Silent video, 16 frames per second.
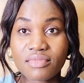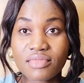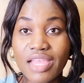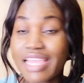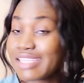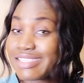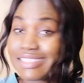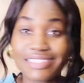
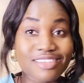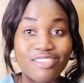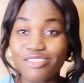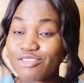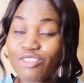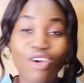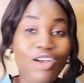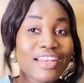It's still
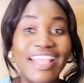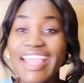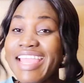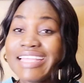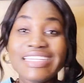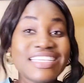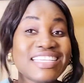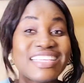not
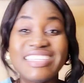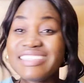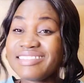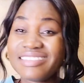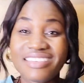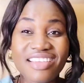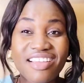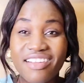any
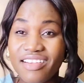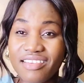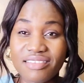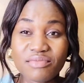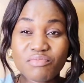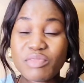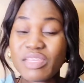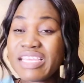easier.
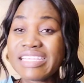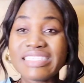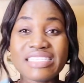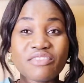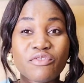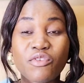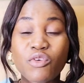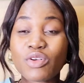Being
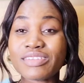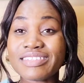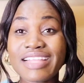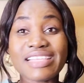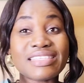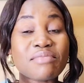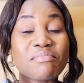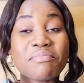divorced
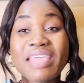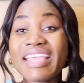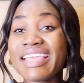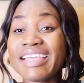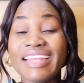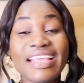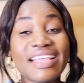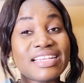doesn't
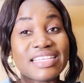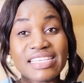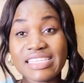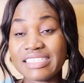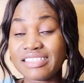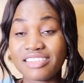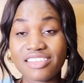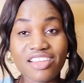make it any
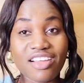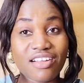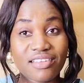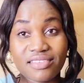easier.